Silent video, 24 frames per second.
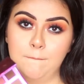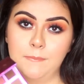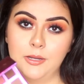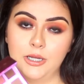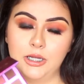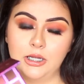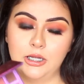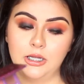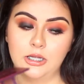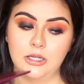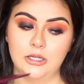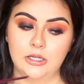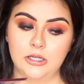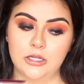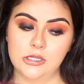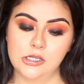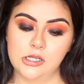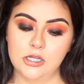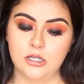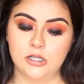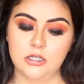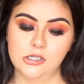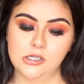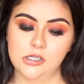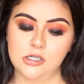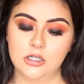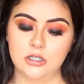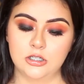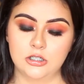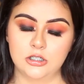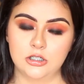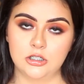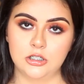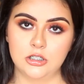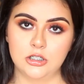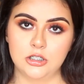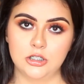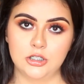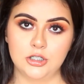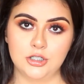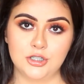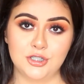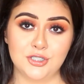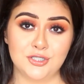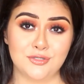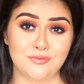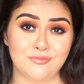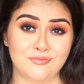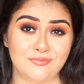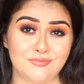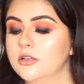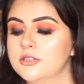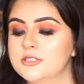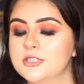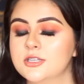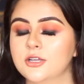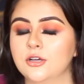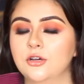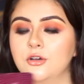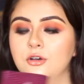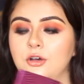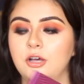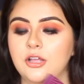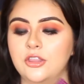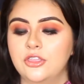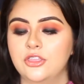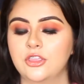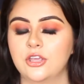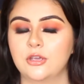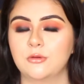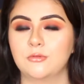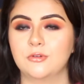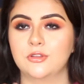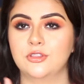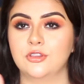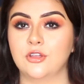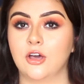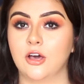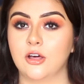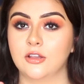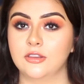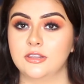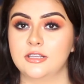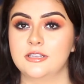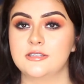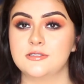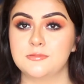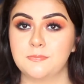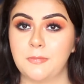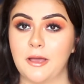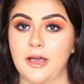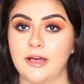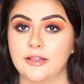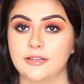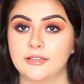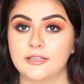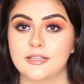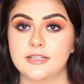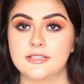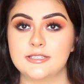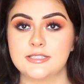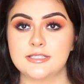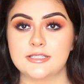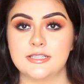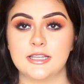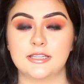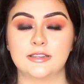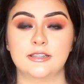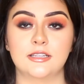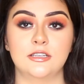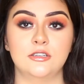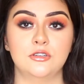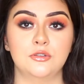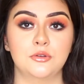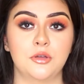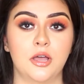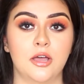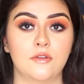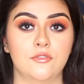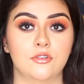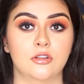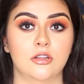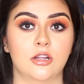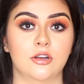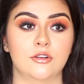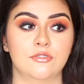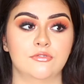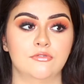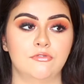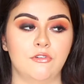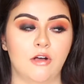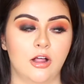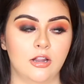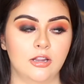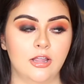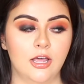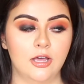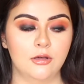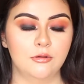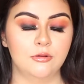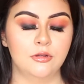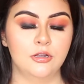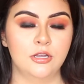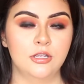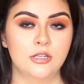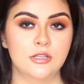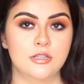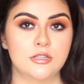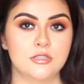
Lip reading: but also a thing with all these palettes is that they do have a lot of fallout.